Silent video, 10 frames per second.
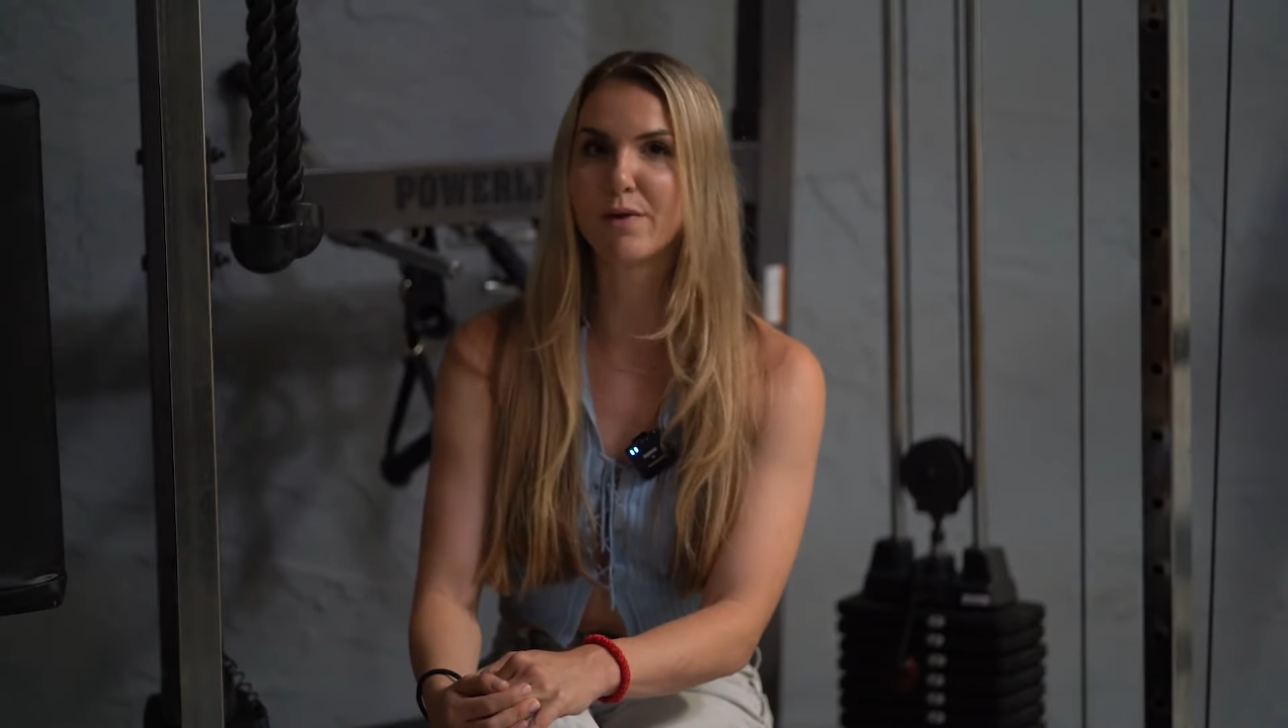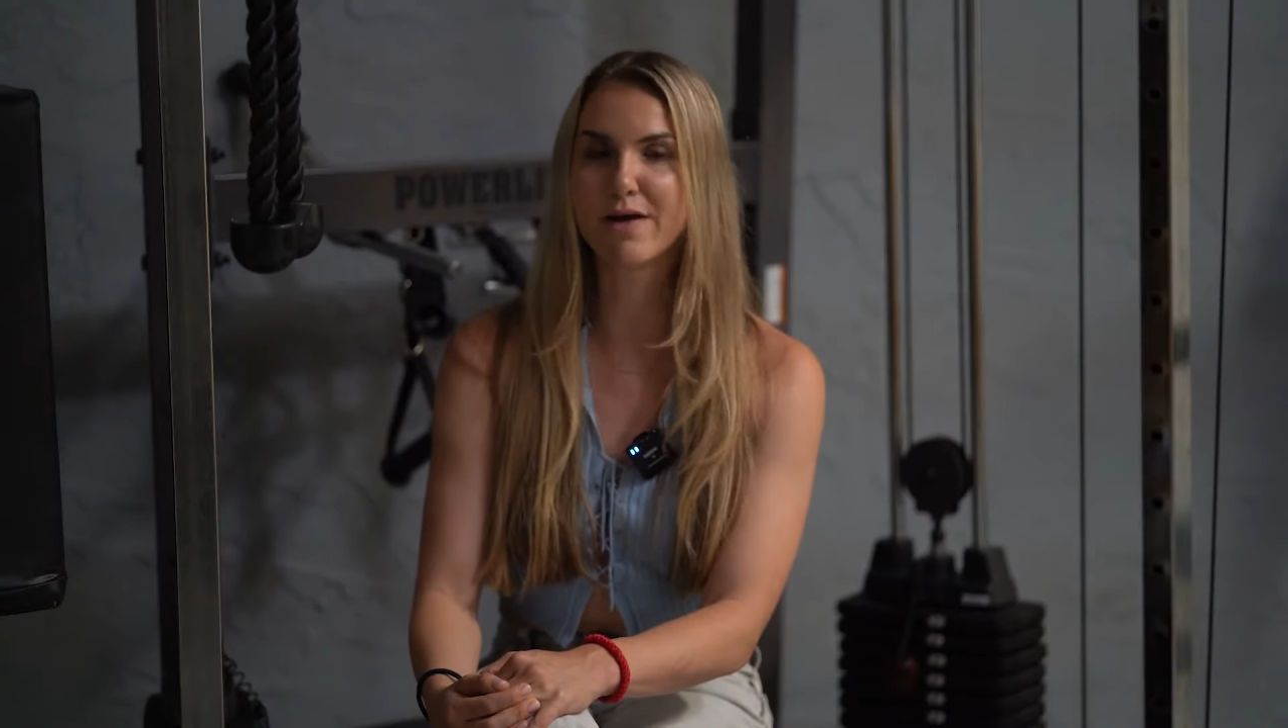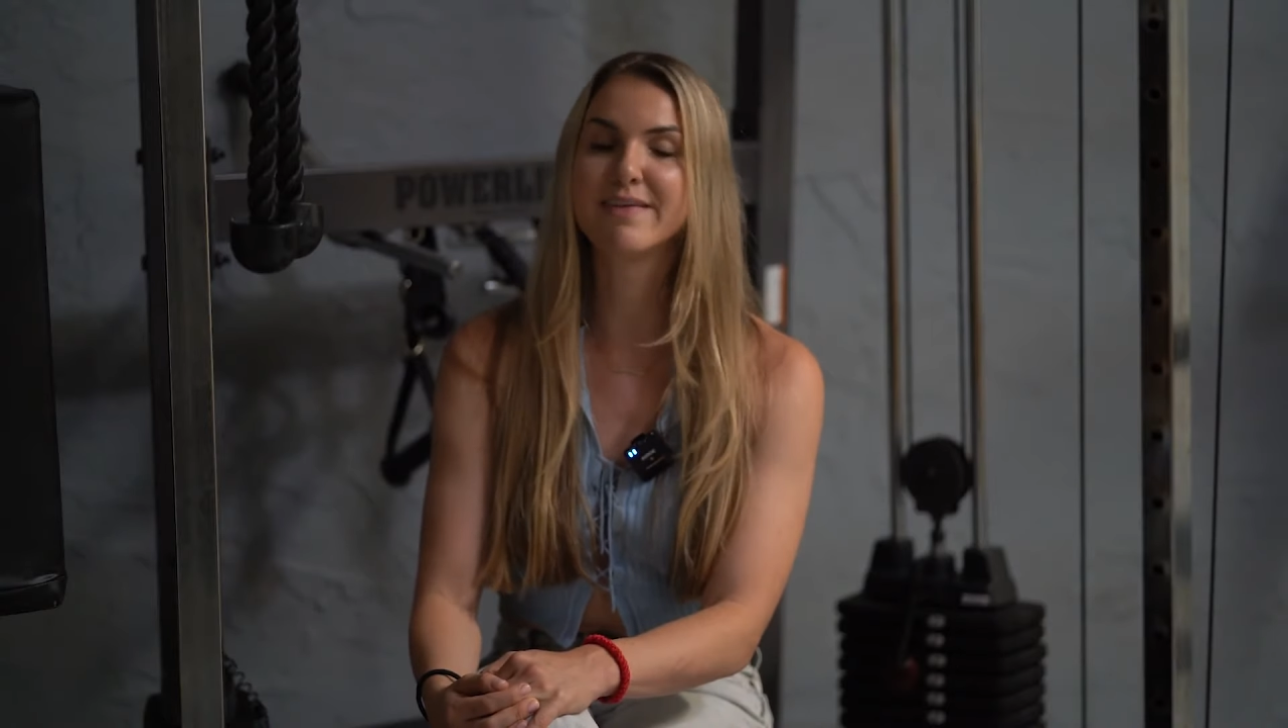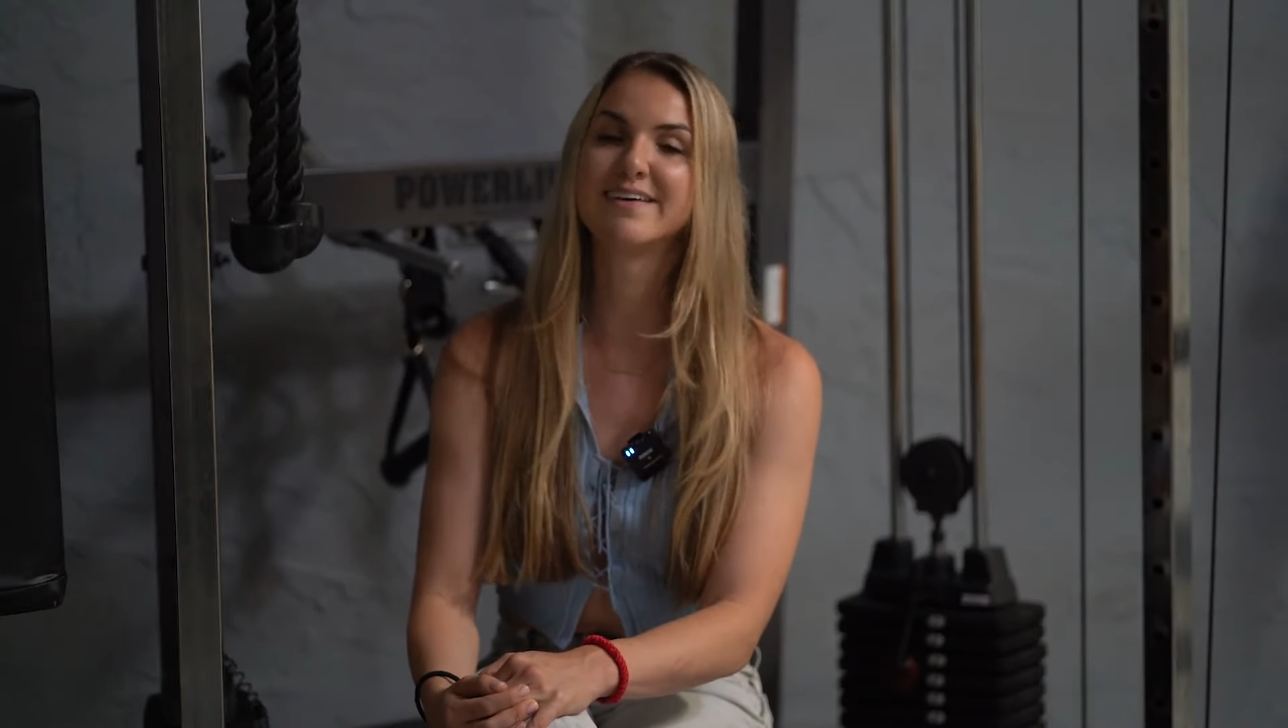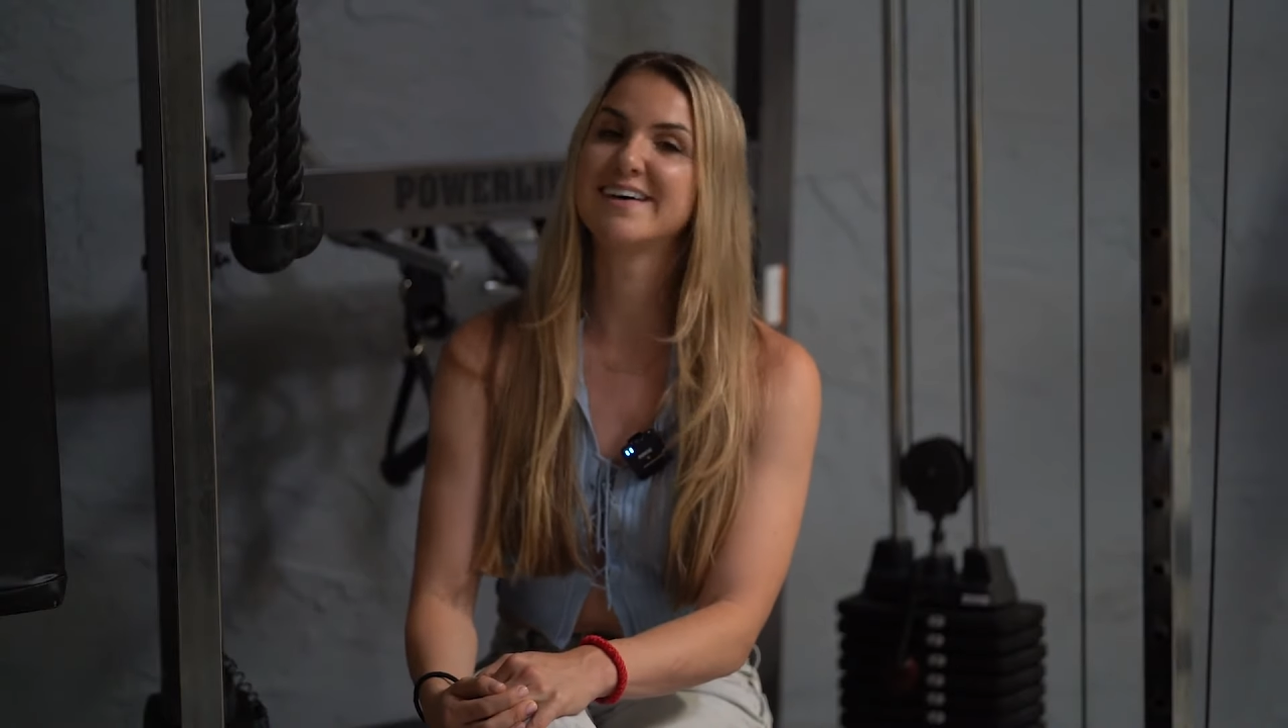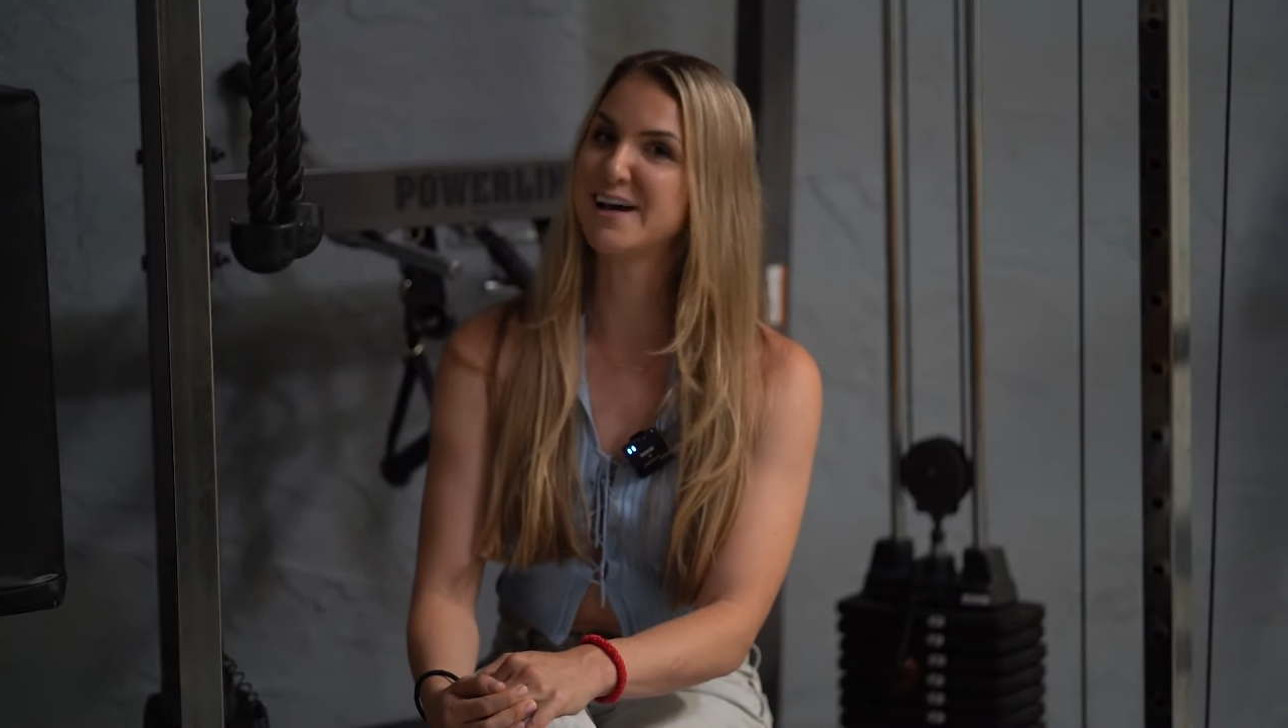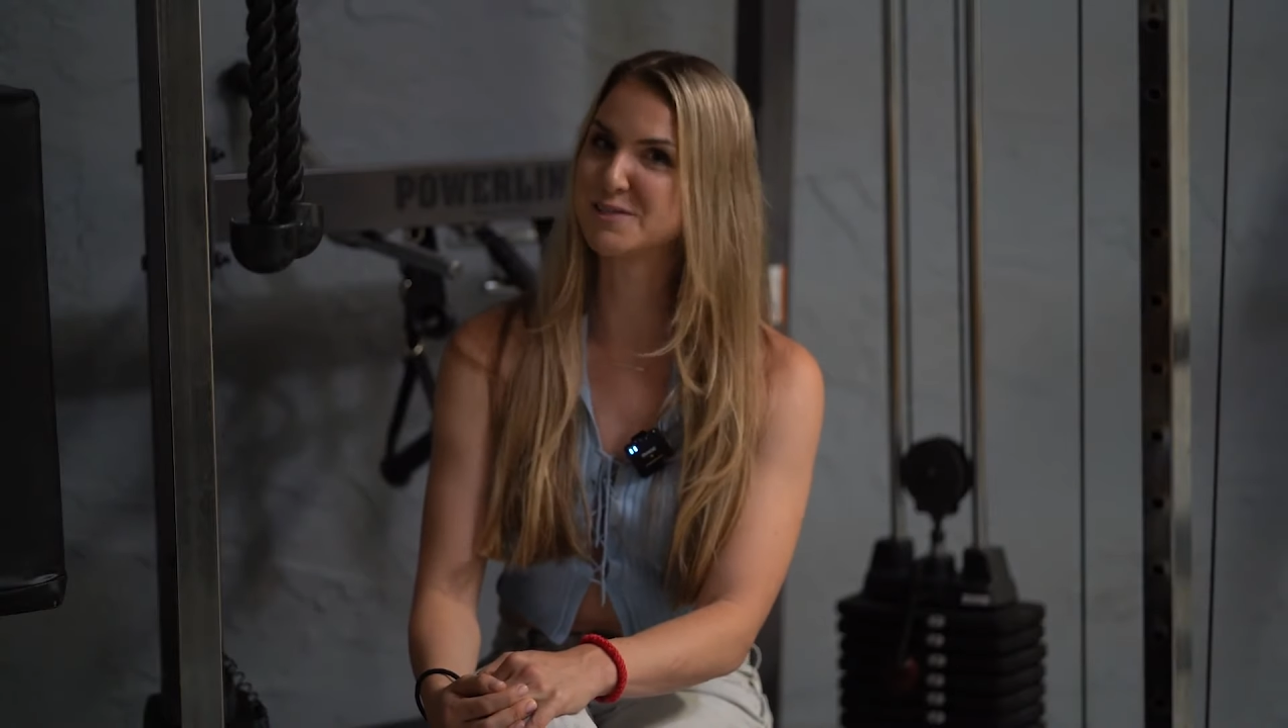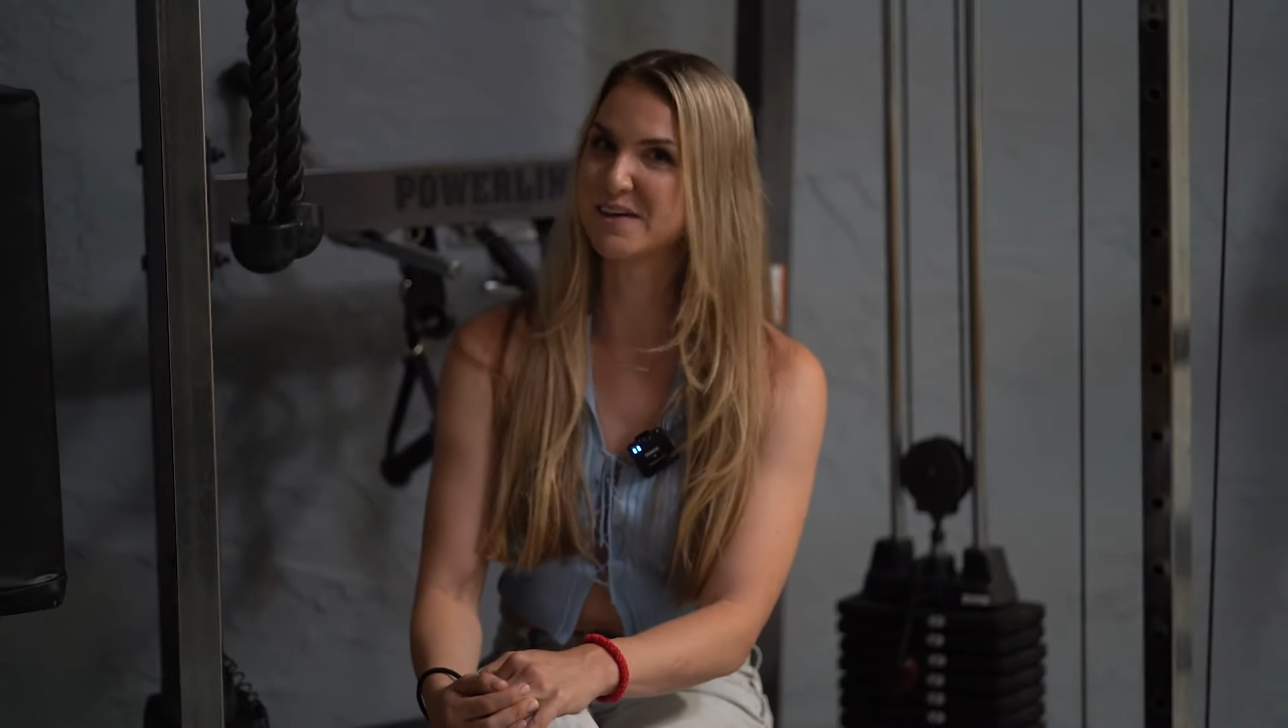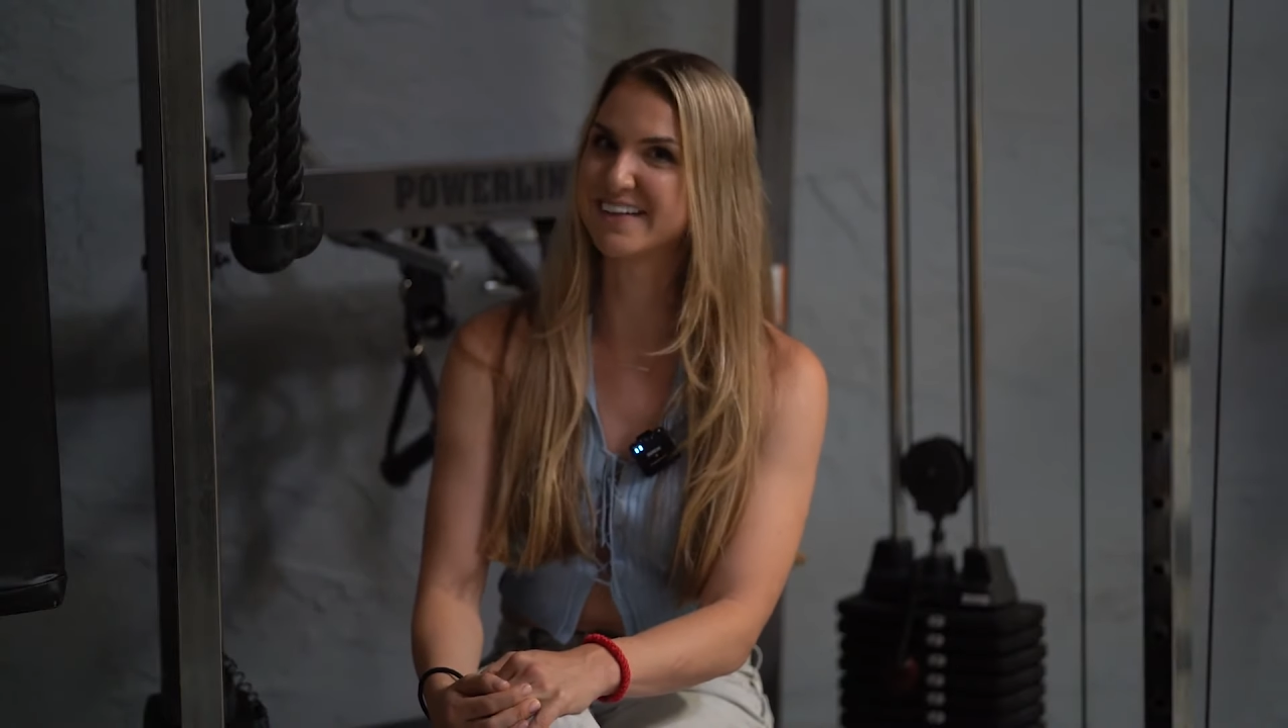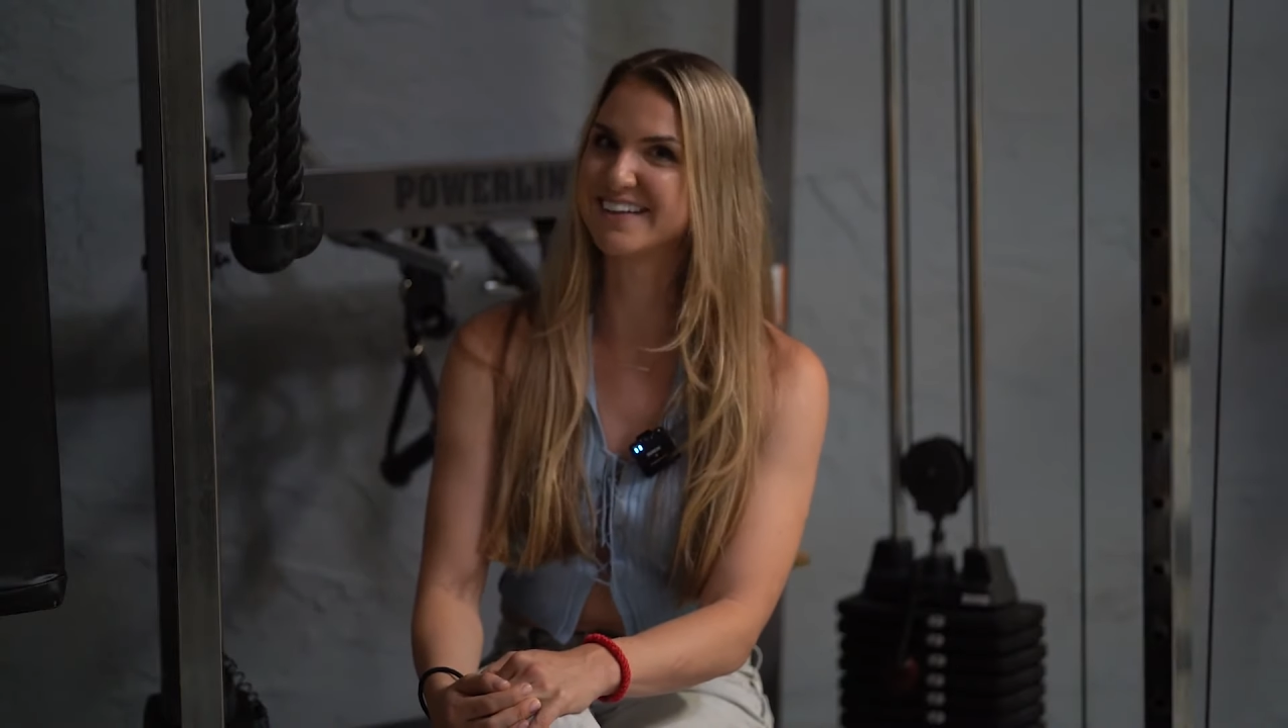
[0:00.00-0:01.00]
breath
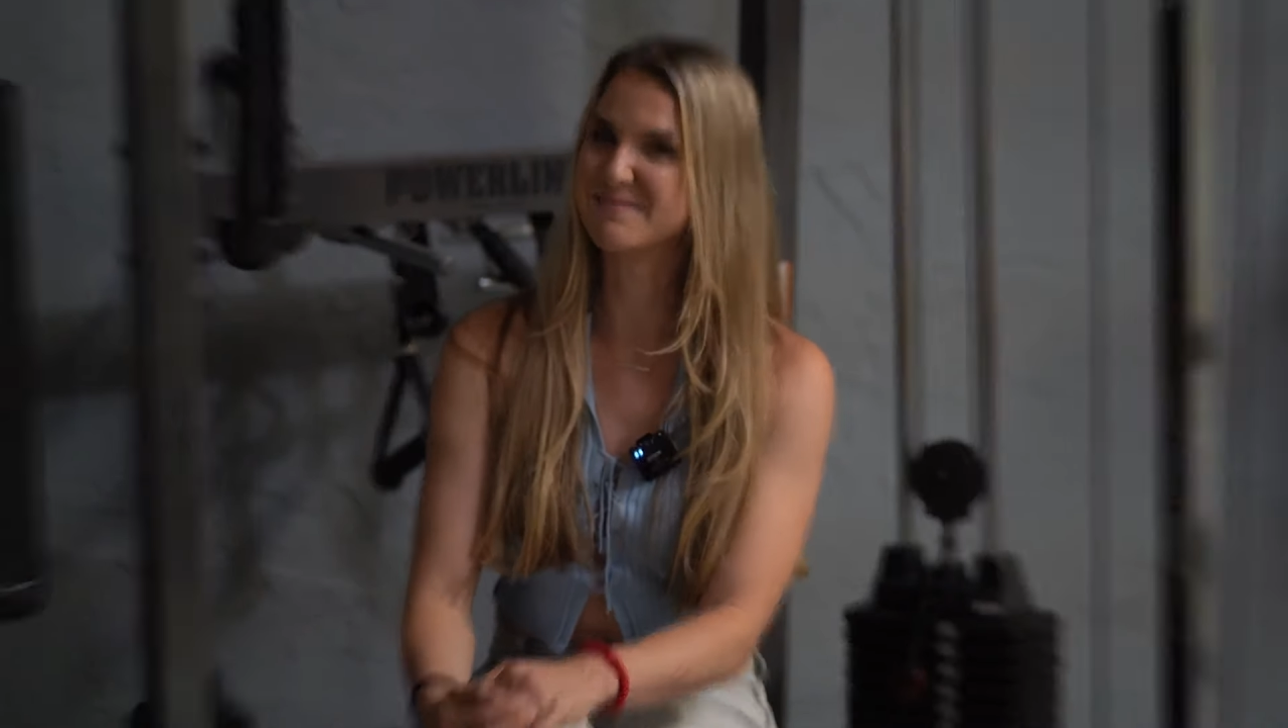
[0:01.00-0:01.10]
as quickly.